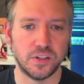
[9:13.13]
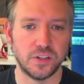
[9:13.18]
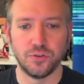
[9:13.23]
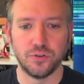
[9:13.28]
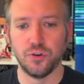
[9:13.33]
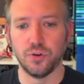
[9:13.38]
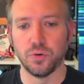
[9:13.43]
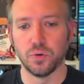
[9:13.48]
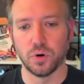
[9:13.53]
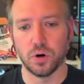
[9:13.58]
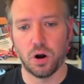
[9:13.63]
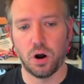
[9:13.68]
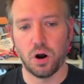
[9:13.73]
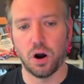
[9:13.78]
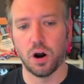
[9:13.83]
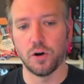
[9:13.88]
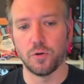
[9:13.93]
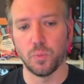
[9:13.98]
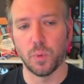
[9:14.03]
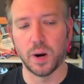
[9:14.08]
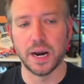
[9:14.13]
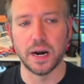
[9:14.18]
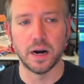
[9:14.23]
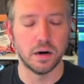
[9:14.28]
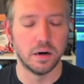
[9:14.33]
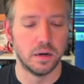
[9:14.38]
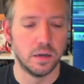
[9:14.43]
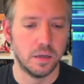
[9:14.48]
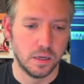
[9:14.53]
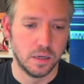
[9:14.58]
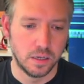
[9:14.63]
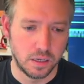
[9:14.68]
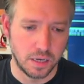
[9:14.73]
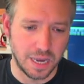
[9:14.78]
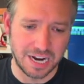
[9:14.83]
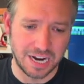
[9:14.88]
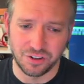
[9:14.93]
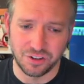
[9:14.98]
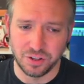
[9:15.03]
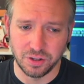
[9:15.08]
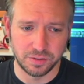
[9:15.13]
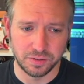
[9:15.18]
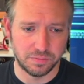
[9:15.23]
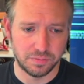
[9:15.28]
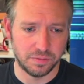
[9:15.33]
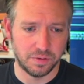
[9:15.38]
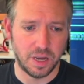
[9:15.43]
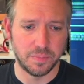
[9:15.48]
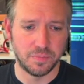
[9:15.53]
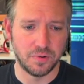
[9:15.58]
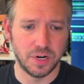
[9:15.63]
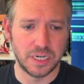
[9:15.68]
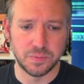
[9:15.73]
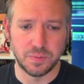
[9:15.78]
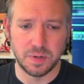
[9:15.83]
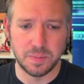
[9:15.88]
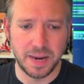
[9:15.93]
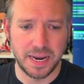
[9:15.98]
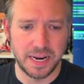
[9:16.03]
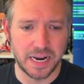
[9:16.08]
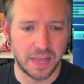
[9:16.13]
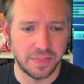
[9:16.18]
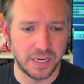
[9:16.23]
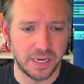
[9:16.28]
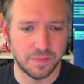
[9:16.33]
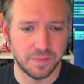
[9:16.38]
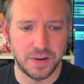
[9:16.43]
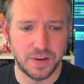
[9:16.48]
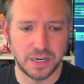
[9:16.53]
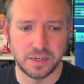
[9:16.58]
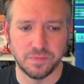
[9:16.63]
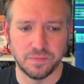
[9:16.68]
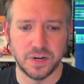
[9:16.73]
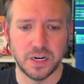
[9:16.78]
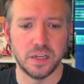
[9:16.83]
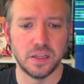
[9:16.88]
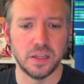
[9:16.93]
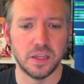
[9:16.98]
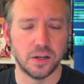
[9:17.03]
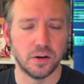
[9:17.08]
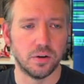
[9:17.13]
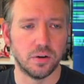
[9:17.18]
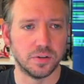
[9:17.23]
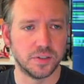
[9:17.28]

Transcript: newer hardware. Actually, those upgrades we made, I think, affected very little,